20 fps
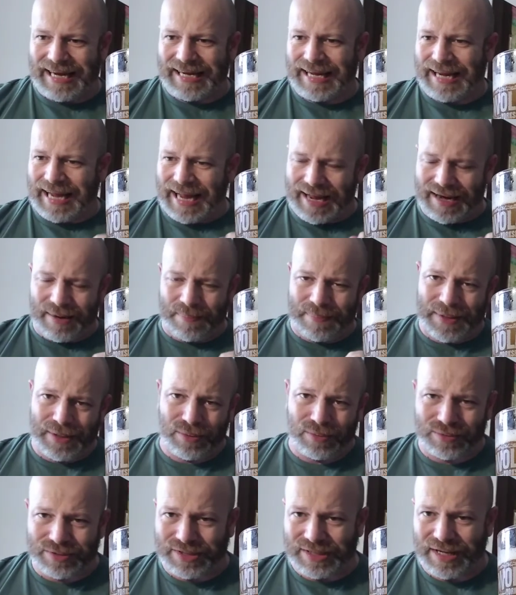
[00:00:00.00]
You're getting a
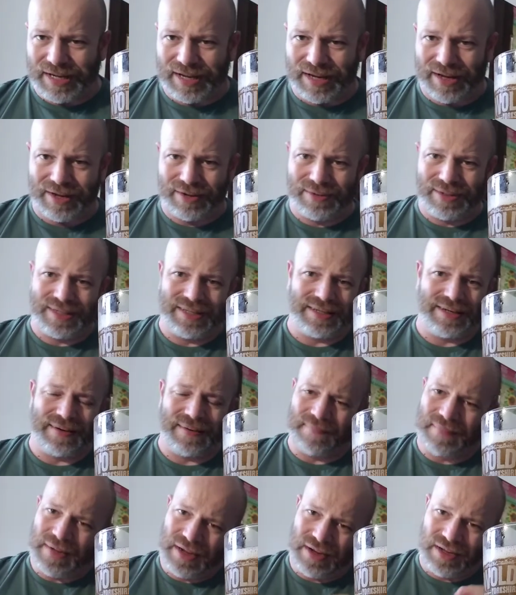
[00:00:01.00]
Pilsner and
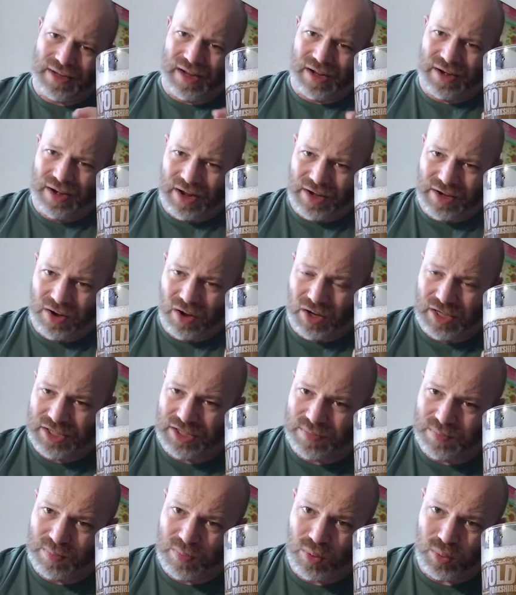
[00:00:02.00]
a
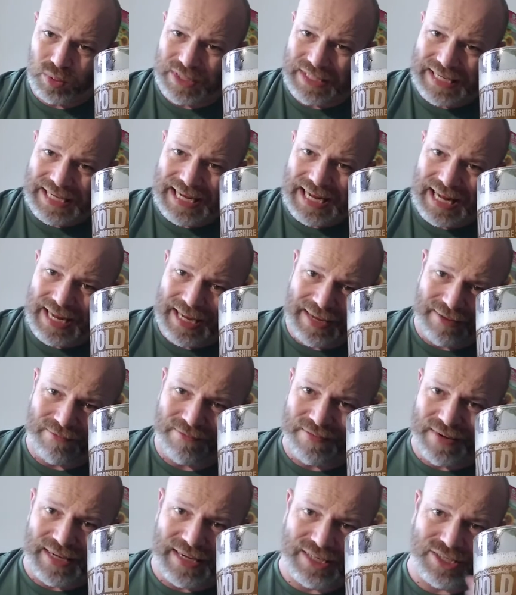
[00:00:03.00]
nice malty clean
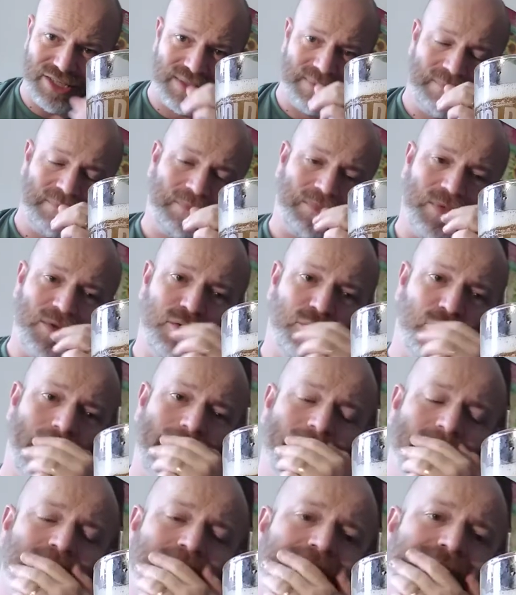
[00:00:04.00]
finish to
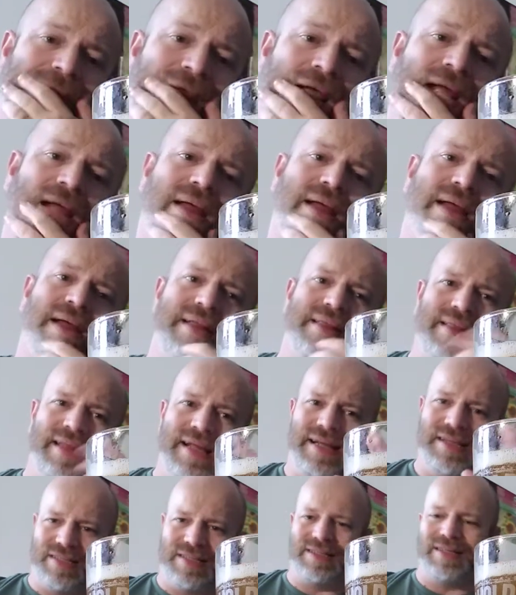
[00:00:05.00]
it.
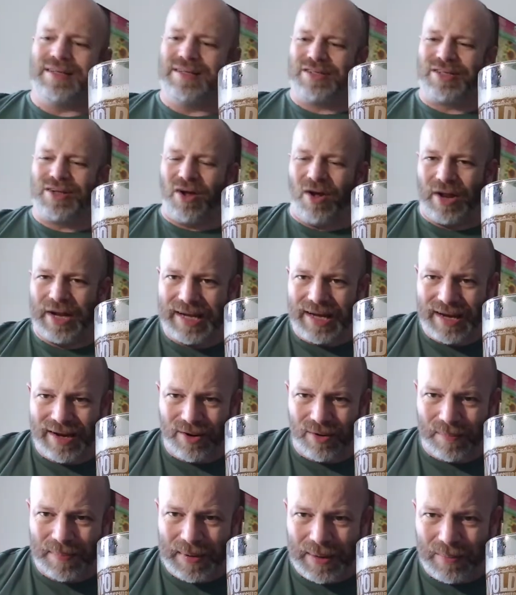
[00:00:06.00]
This has got a
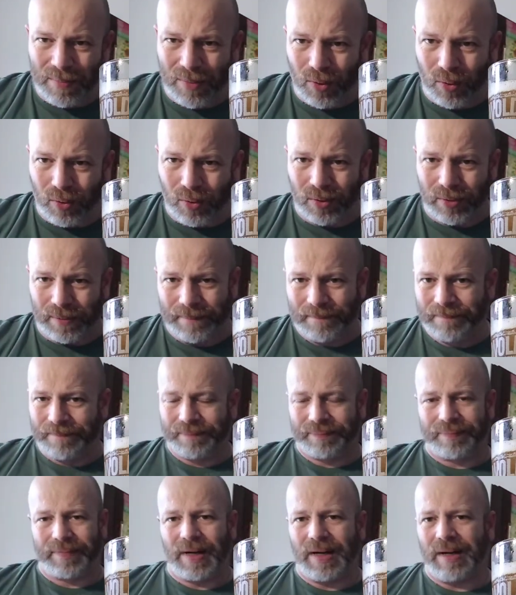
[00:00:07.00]
little bit more
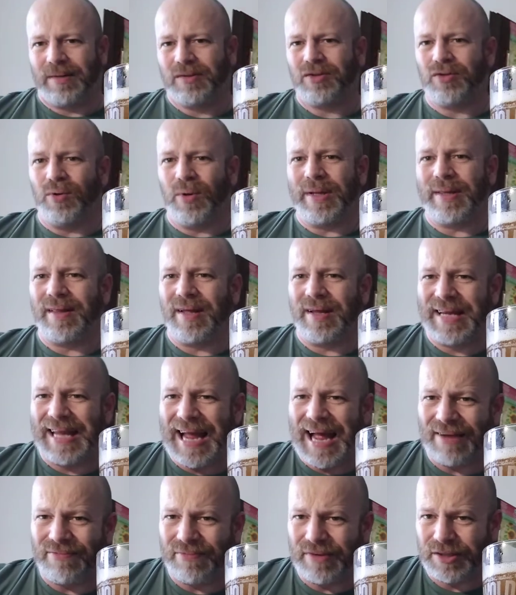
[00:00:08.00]
to it than the
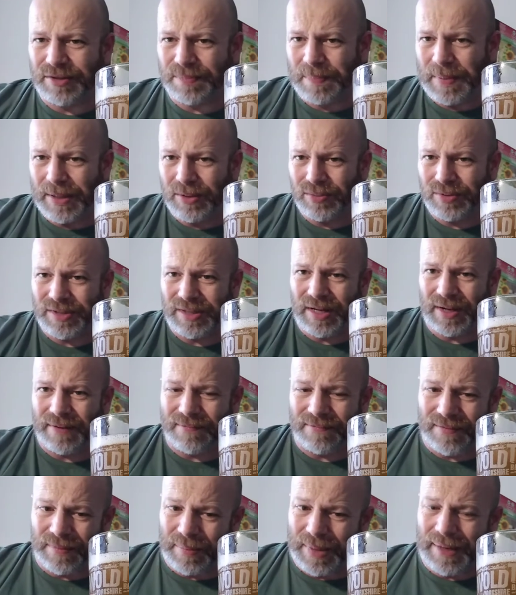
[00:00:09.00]
average Pilsner
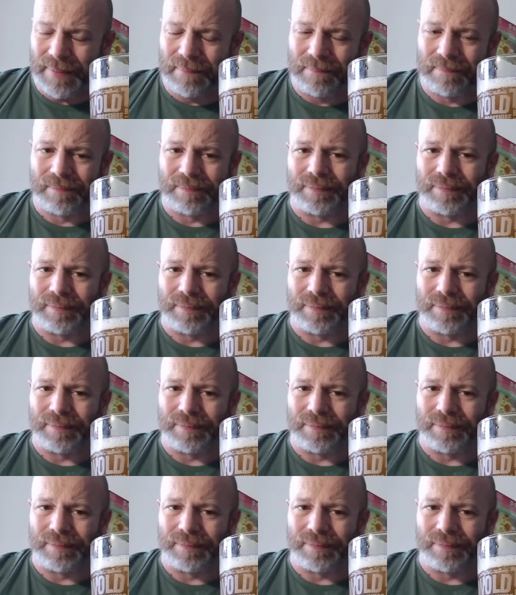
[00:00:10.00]
for me.